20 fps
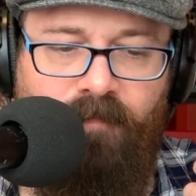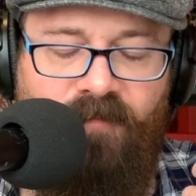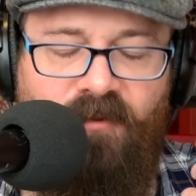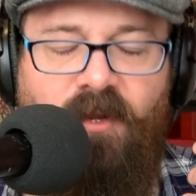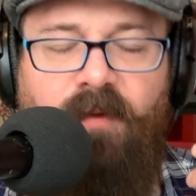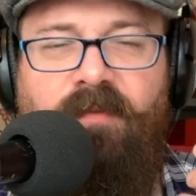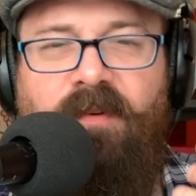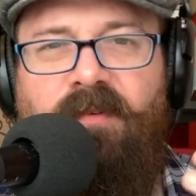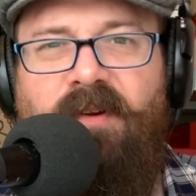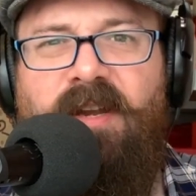
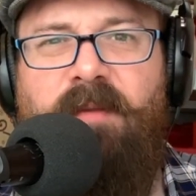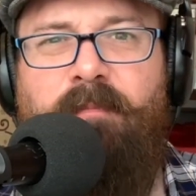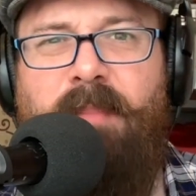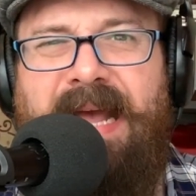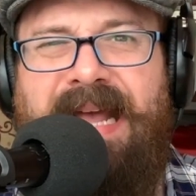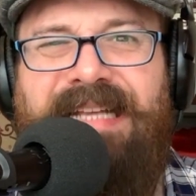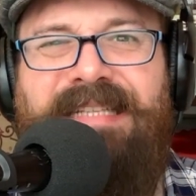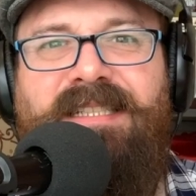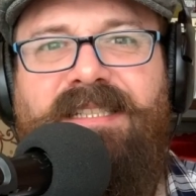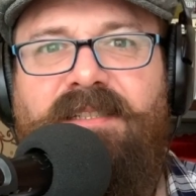I'm a very
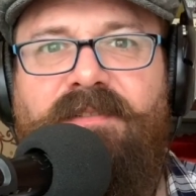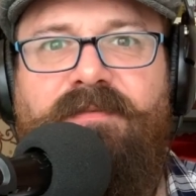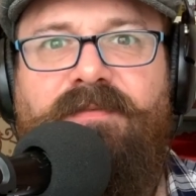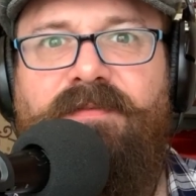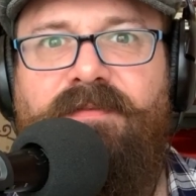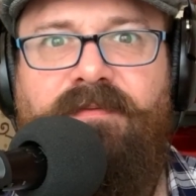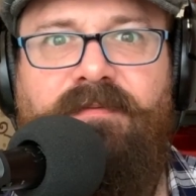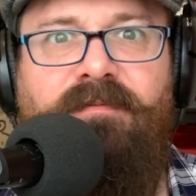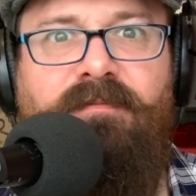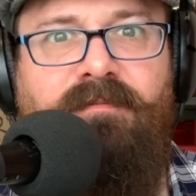
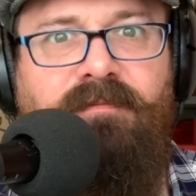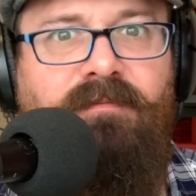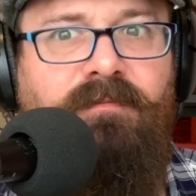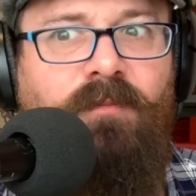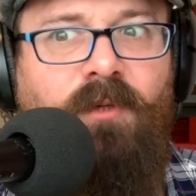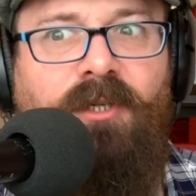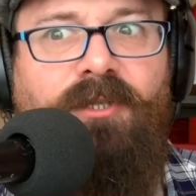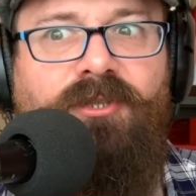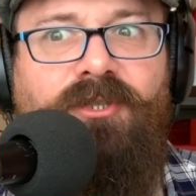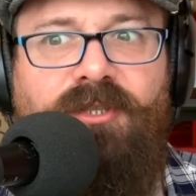passive
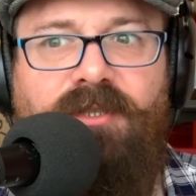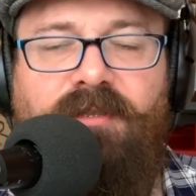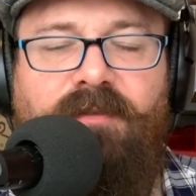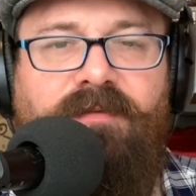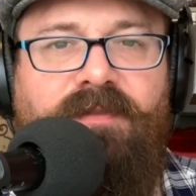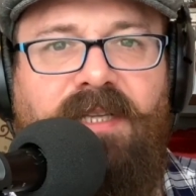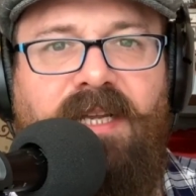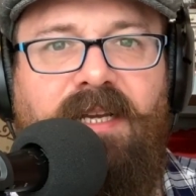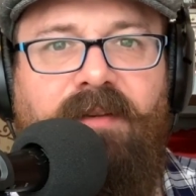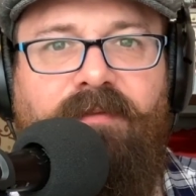watcher
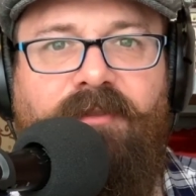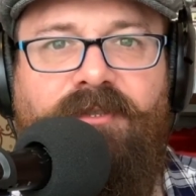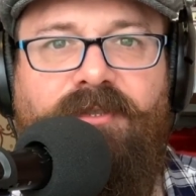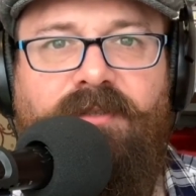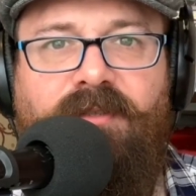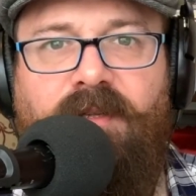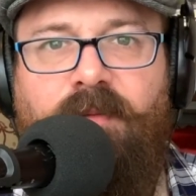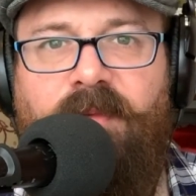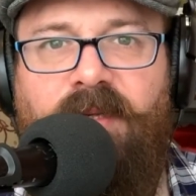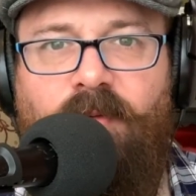of
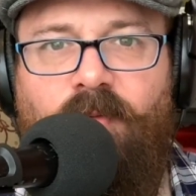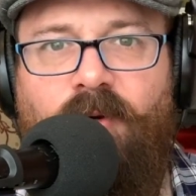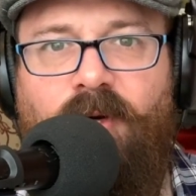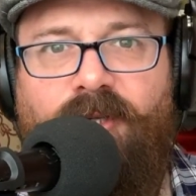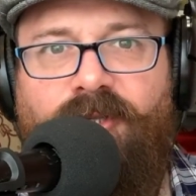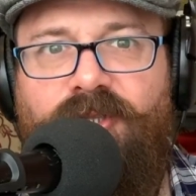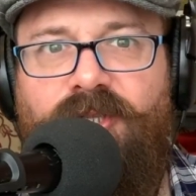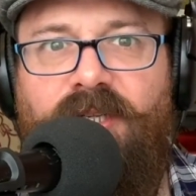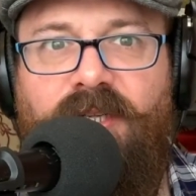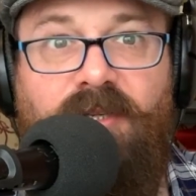television. I mean,
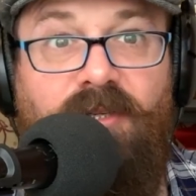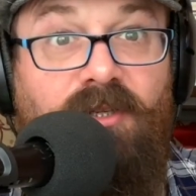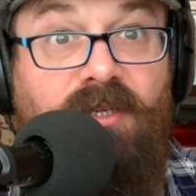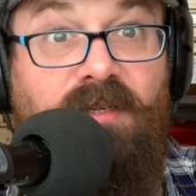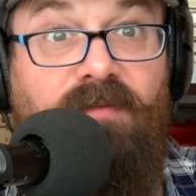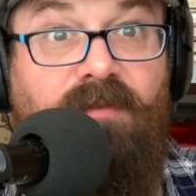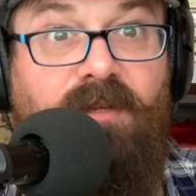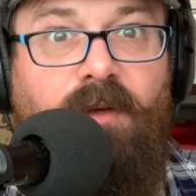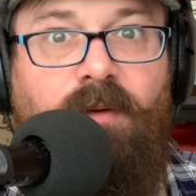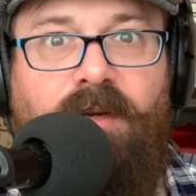watching could
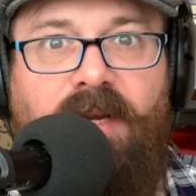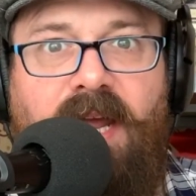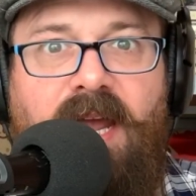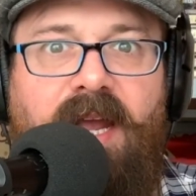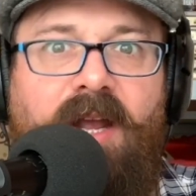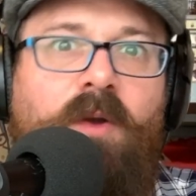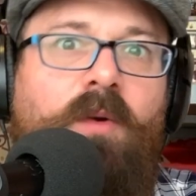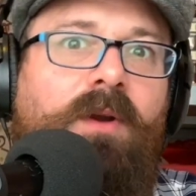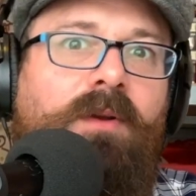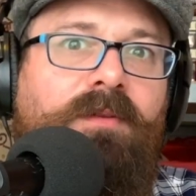even go in
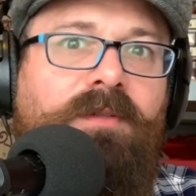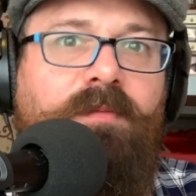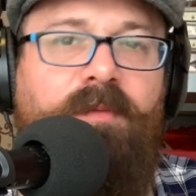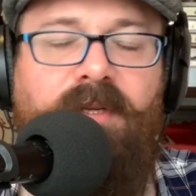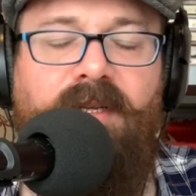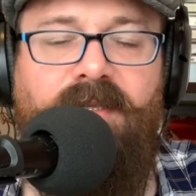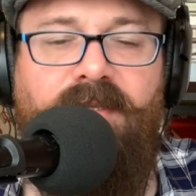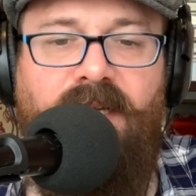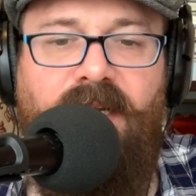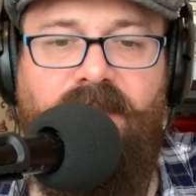air quotes,
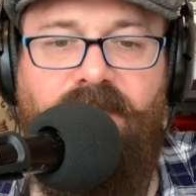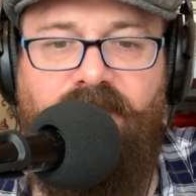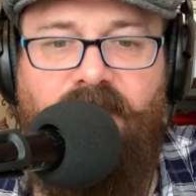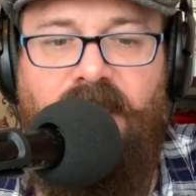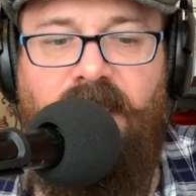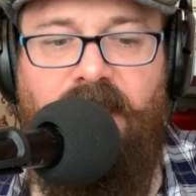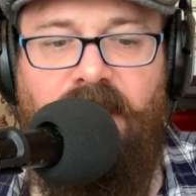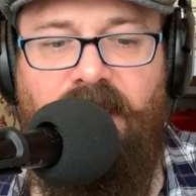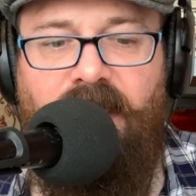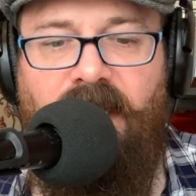because I
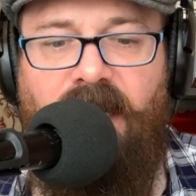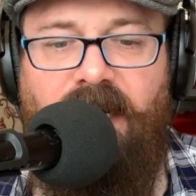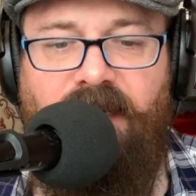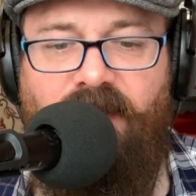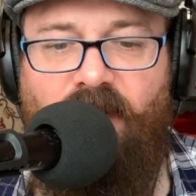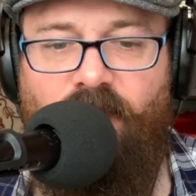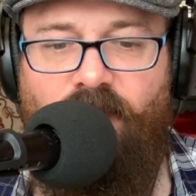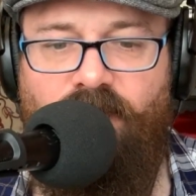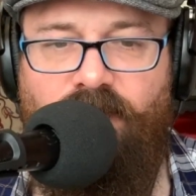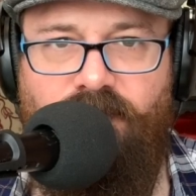
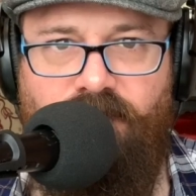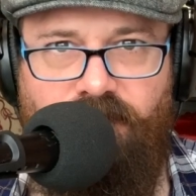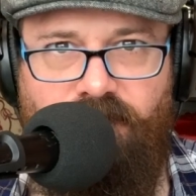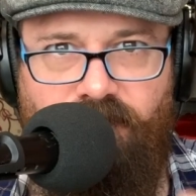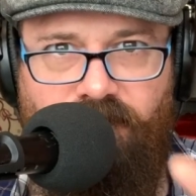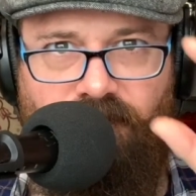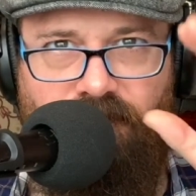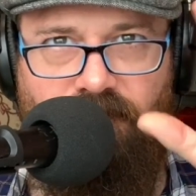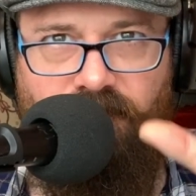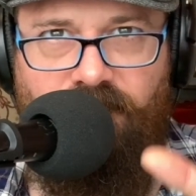don't
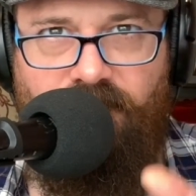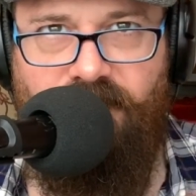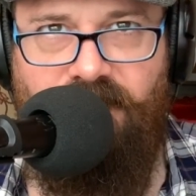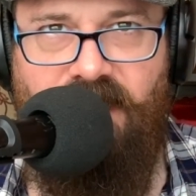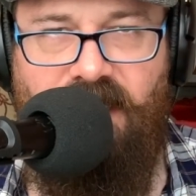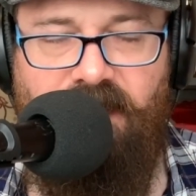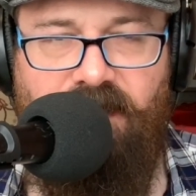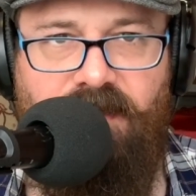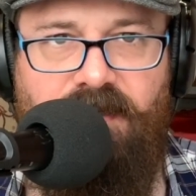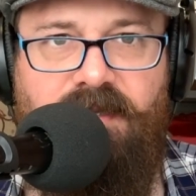
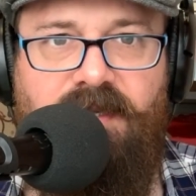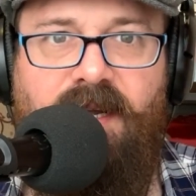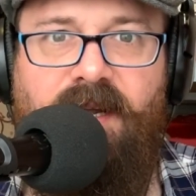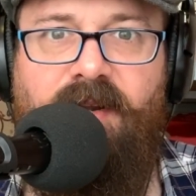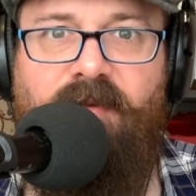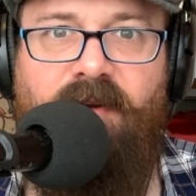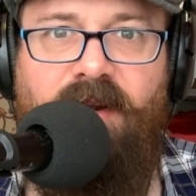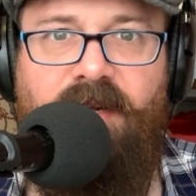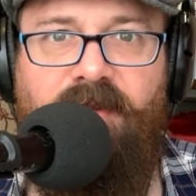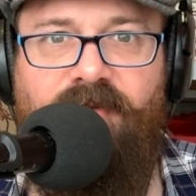tend to stare
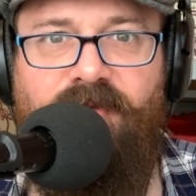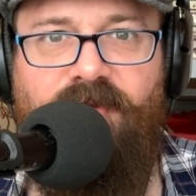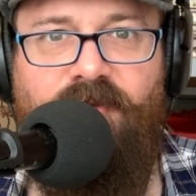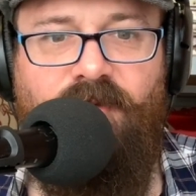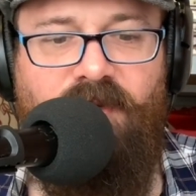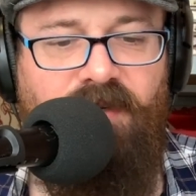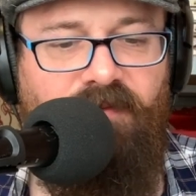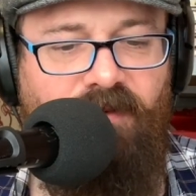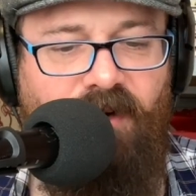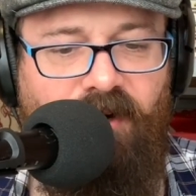directly at the
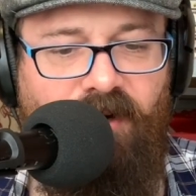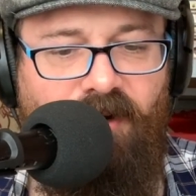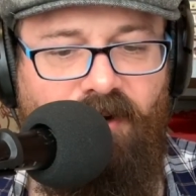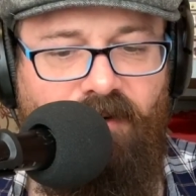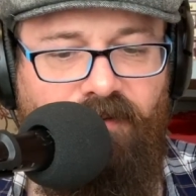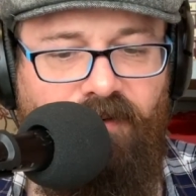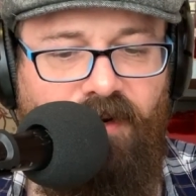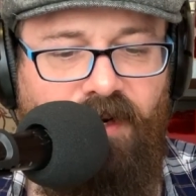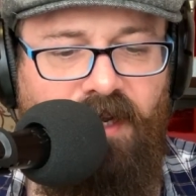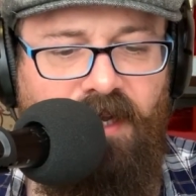screen very
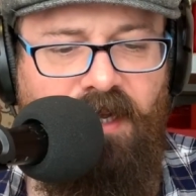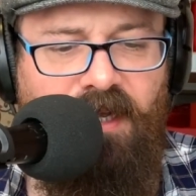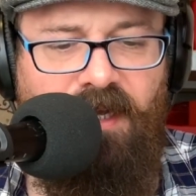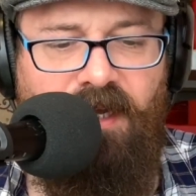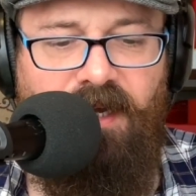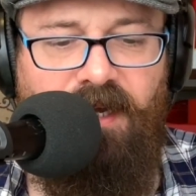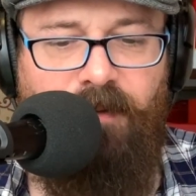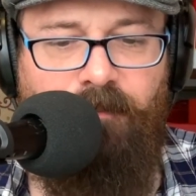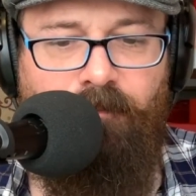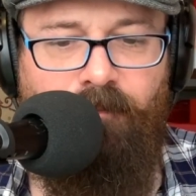often.
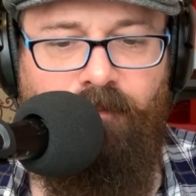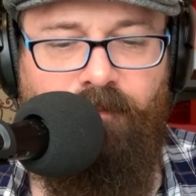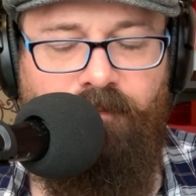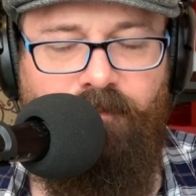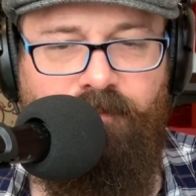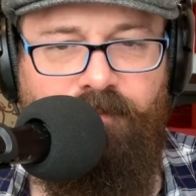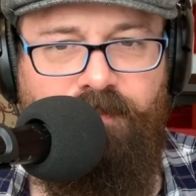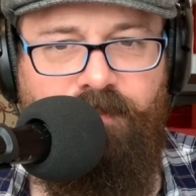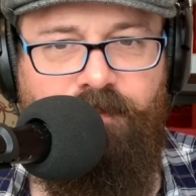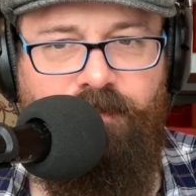
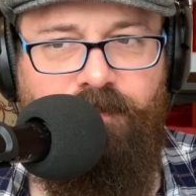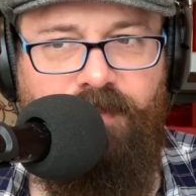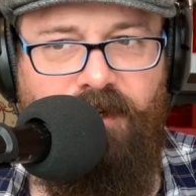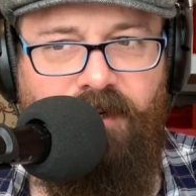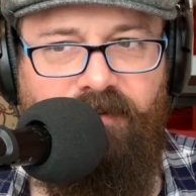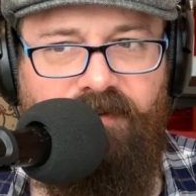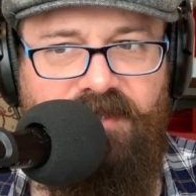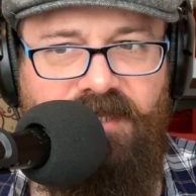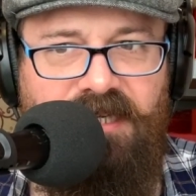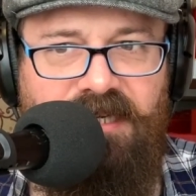But
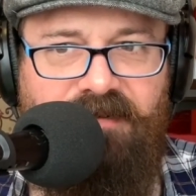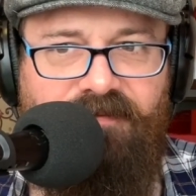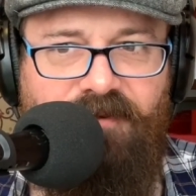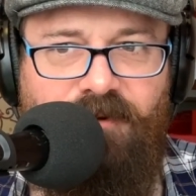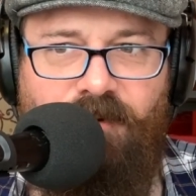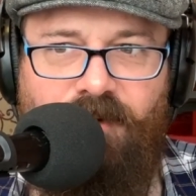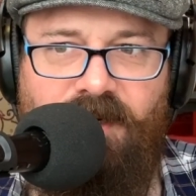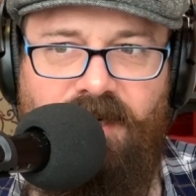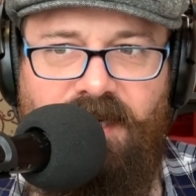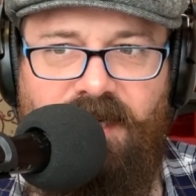obviously, if
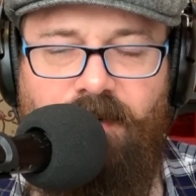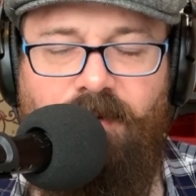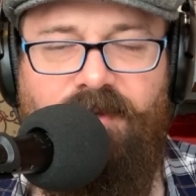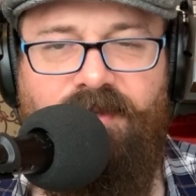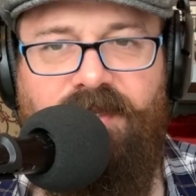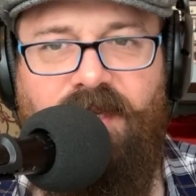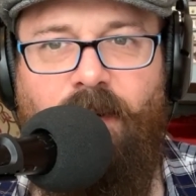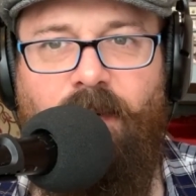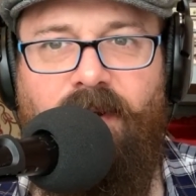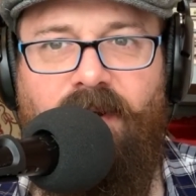you can hear
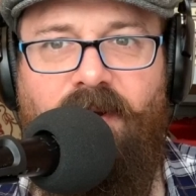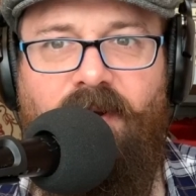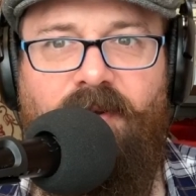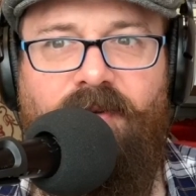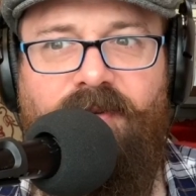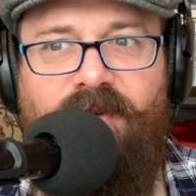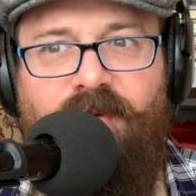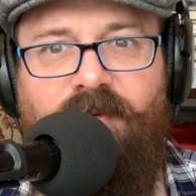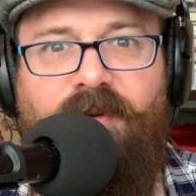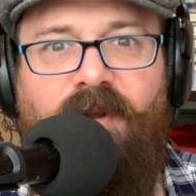what's going
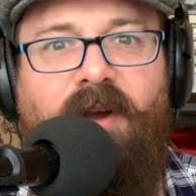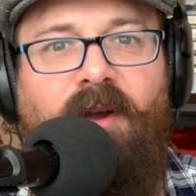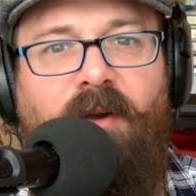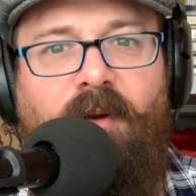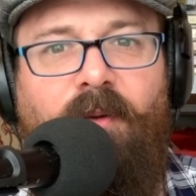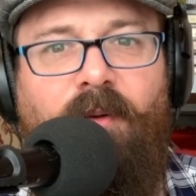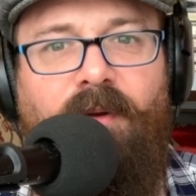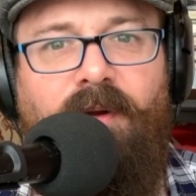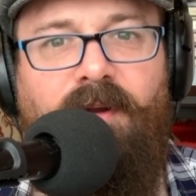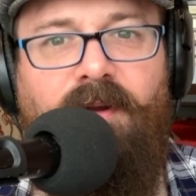on, you
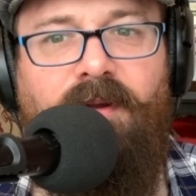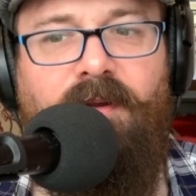know